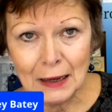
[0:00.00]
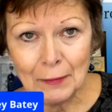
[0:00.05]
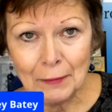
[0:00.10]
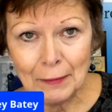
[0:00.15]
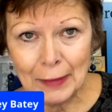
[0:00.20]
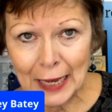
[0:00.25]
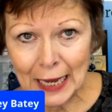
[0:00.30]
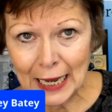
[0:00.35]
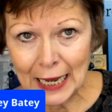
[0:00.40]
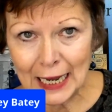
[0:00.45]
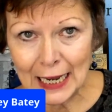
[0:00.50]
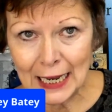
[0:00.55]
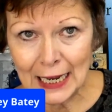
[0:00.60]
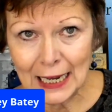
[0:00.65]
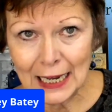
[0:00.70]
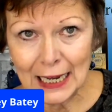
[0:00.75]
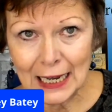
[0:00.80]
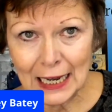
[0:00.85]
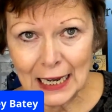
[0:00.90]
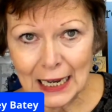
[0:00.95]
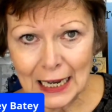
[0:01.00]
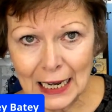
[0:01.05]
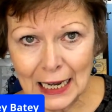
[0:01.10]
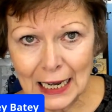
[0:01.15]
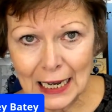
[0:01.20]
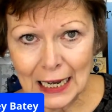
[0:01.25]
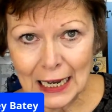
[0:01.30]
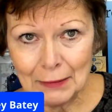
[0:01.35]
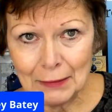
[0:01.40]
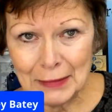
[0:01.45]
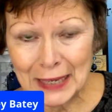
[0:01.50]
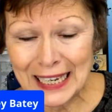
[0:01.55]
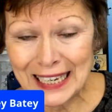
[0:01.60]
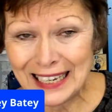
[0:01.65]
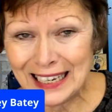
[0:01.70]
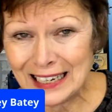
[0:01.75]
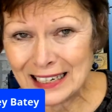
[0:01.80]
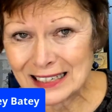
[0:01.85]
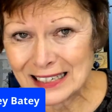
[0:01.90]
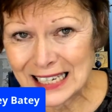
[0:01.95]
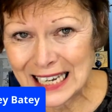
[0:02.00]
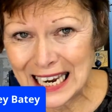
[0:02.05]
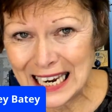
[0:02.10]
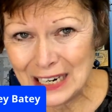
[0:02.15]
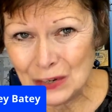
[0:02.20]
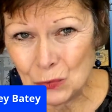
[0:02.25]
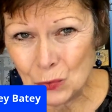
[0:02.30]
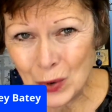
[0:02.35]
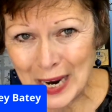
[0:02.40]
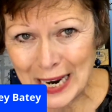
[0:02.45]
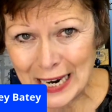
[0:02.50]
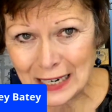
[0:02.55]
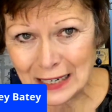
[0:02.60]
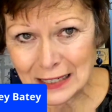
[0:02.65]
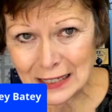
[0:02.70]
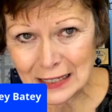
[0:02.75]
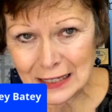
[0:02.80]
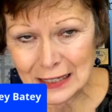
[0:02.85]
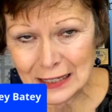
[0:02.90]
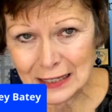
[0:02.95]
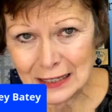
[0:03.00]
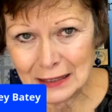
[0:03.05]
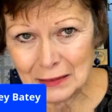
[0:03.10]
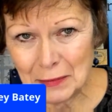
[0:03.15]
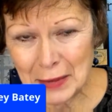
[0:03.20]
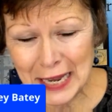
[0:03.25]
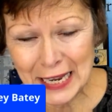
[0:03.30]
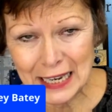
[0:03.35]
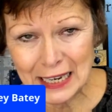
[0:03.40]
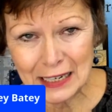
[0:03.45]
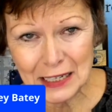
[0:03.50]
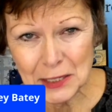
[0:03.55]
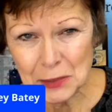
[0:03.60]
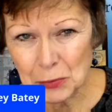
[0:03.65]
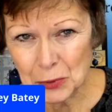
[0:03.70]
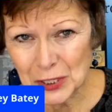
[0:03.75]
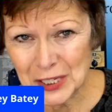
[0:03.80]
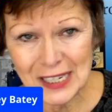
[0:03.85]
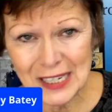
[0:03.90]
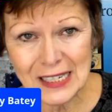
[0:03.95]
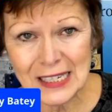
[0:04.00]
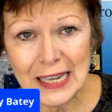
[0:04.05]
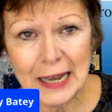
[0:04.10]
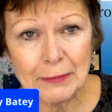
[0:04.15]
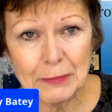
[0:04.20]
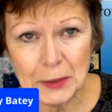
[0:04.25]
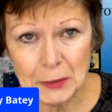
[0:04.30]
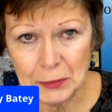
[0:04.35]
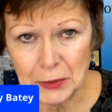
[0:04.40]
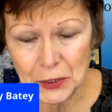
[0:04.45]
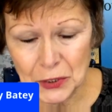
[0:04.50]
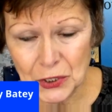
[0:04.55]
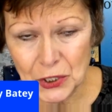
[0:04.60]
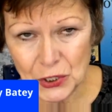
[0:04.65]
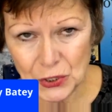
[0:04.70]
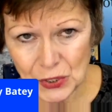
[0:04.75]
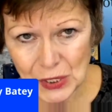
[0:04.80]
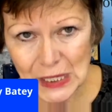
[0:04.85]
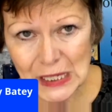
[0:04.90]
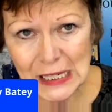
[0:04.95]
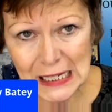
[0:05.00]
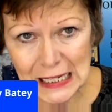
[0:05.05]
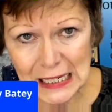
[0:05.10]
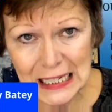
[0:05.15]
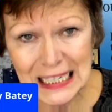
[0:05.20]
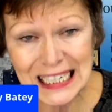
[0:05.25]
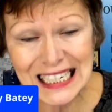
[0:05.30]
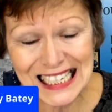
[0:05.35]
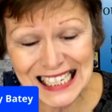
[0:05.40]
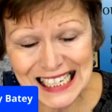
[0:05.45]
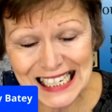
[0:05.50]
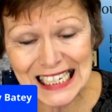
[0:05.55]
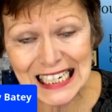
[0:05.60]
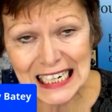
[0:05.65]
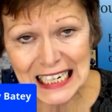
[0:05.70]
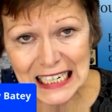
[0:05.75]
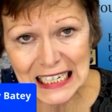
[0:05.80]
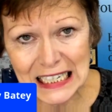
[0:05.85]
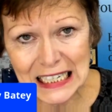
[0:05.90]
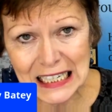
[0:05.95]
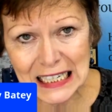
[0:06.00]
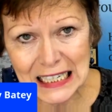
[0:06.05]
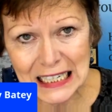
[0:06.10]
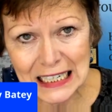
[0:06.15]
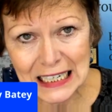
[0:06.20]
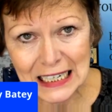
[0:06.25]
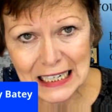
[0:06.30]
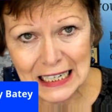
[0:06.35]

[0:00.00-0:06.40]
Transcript: by making us gain weight making us more susceptible to disease.